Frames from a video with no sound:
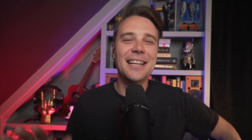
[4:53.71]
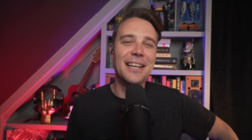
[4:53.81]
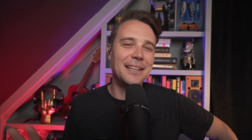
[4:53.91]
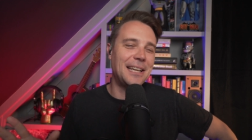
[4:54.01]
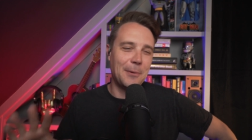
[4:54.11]

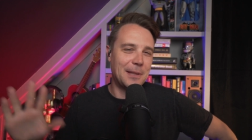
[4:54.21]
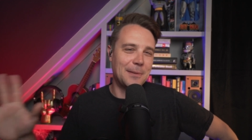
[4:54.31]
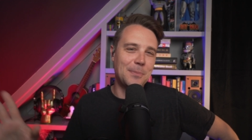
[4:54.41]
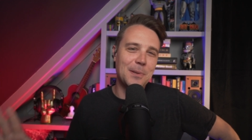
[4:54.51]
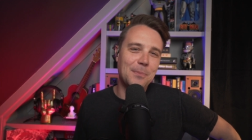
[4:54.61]
uh, anyway. The
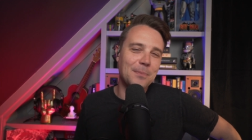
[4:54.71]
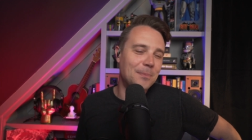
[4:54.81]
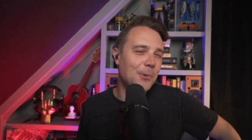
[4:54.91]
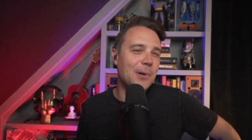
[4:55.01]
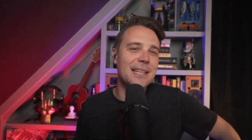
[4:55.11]
the
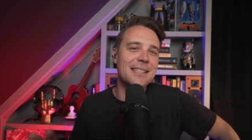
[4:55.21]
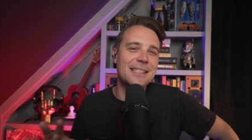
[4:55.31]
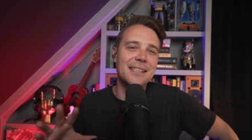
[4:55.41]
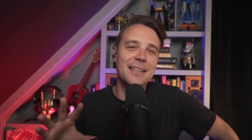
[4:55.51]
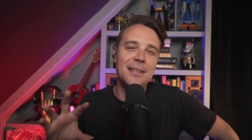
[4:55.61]
point
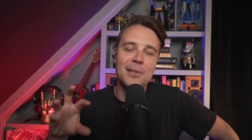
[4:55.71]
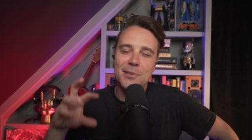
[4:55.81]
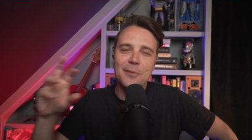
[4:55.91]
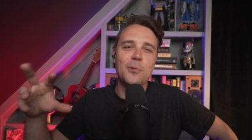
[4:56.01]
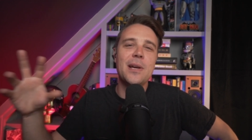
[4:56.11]
is, there's
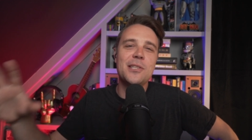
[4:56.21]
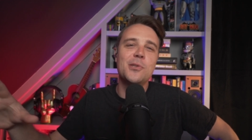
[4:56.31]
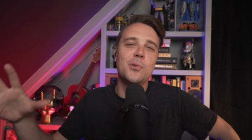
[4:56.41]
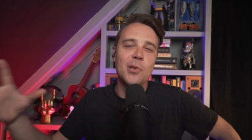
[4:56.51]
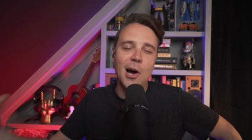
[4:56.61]
different ways
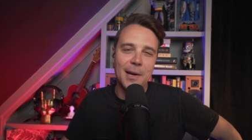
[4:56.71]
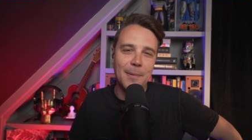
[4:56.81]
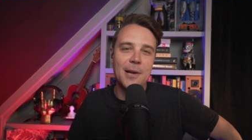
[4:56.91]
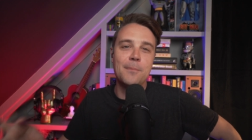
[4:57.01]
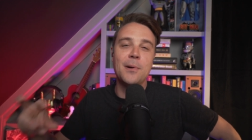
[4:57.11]
to talk
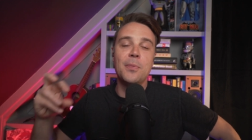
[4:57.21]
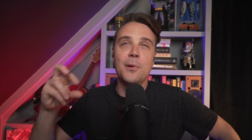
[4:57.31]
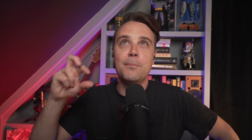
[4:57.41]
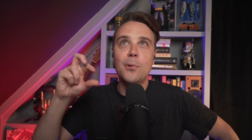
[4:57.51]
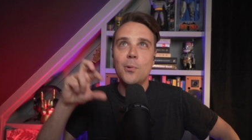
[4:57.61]
about it, but the
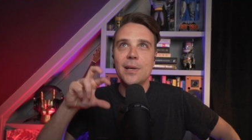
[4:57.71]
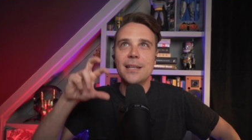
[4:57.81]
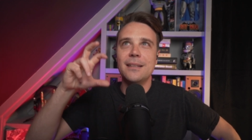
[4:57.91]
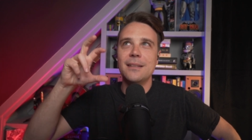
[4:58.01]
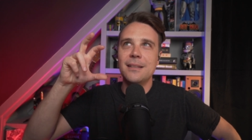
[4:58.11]
point,
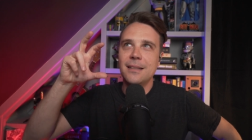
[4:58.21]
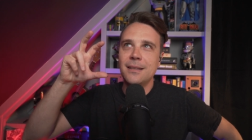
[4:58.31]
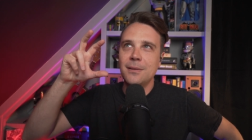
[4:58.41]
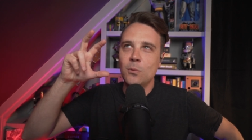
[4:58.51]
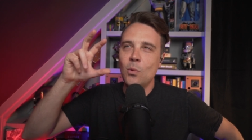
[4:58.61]

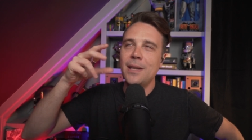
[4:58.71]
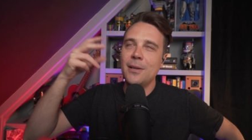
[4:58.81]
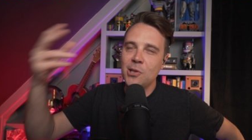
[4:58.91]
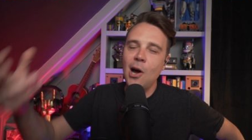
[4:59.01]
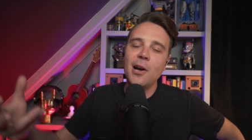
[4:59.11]
what they're
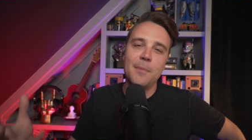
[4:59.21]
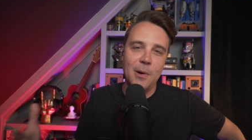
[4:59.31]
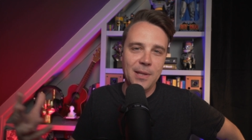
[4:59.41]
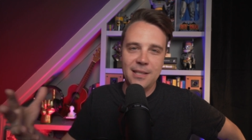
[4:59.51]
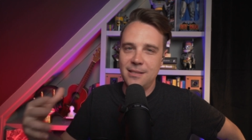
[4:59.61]
talking about
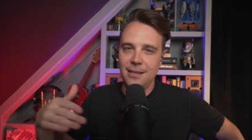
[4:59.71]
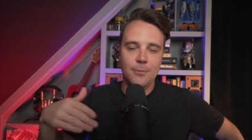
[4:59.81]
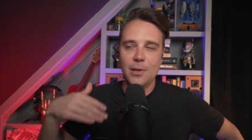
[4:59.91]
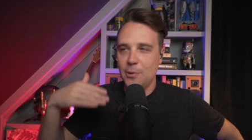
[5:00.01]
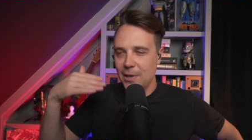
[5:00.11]
when they see
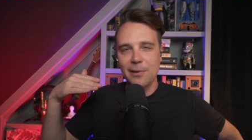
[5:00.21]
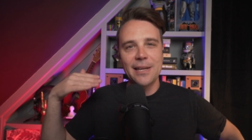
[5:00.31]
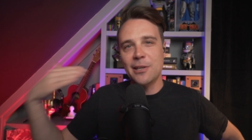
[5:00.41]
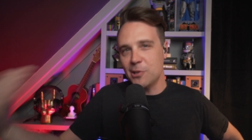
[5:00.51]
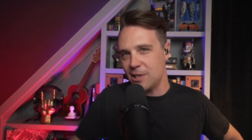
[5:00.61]
when you hear
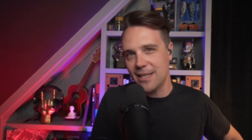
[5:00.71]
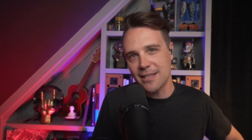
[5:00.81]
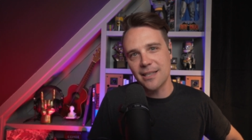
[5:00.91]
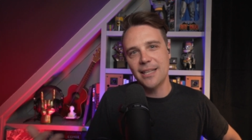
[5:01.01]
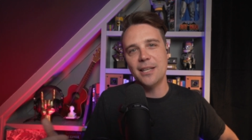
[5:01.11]
energy
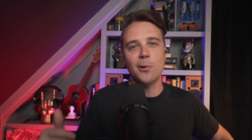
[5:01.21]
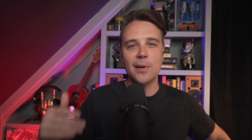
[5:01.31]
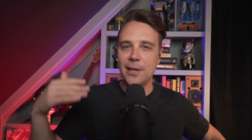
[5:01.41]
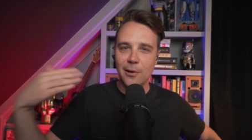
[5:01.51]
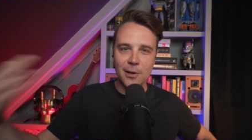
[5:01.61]
density or
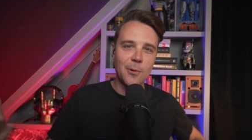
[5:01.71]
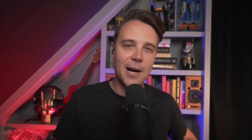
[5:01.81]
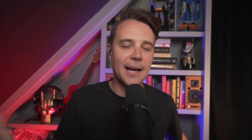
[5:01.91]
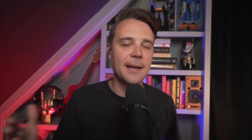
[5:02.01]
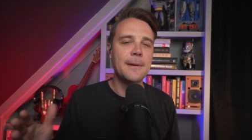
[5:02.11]

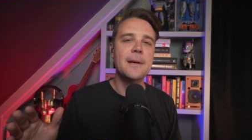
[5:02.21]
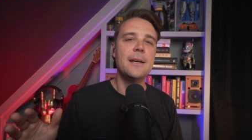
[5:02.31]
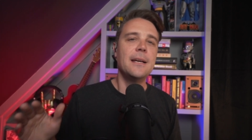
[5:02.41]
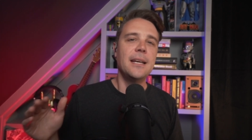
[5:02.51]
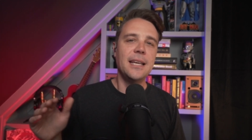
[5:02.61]
EROI,
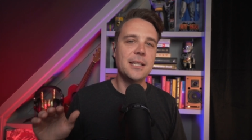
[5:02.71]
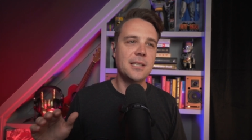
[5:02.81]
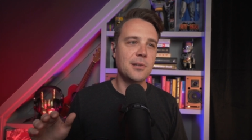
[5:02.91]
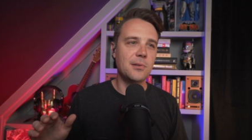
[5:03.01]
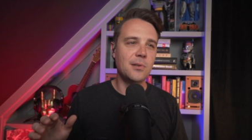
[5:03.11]
is
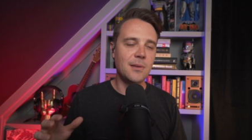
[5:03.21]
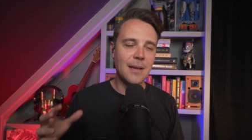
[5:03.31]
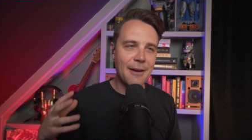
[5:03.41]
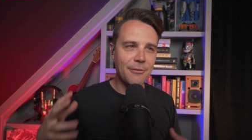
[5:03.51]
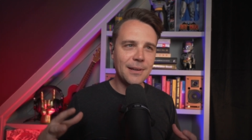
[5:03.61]
there
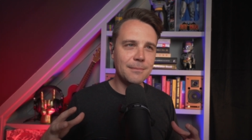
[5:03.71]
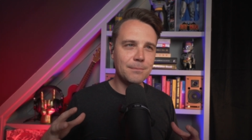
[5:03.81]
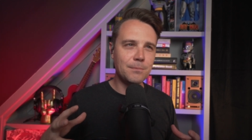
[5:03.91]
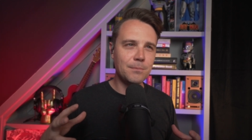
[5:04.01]
every